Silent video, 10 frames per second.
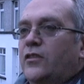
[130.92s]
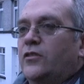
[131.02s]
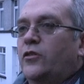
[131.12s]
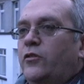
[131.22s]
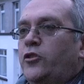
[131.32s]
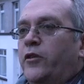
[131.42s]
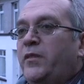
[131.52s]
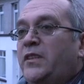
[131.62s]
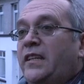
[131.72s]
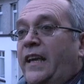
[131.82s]
So you join
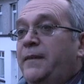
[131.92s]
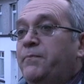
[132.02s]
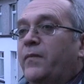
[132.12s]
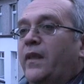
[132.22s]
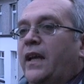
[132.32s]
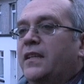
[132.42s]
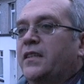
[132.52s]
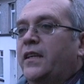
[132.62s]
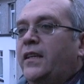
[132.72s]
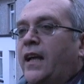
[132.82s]
me today
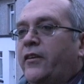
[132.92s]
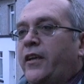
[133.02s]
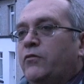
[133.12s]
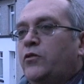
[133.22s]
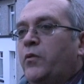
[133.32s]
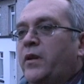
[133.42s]
as I carry out